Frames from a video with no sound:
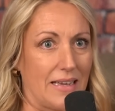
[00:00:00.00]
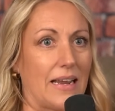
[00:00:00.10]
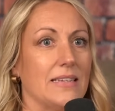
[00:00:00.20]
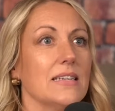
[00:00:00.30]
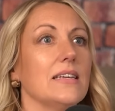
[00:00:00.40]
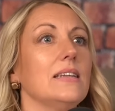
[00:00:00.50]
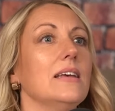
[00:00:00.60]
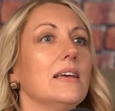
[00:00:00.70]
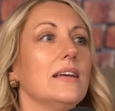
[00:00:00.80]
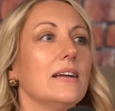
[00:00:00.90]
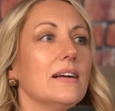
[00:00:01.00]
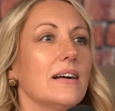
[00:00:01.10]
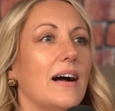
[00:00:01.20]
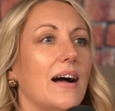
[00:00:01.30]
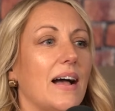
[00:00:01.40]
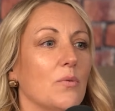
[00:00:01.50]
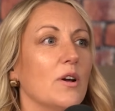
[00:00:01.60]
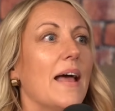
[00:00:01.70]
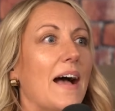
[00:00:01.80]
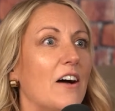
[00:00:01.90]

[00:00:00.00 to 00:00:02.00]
And I did, mm. I would mm.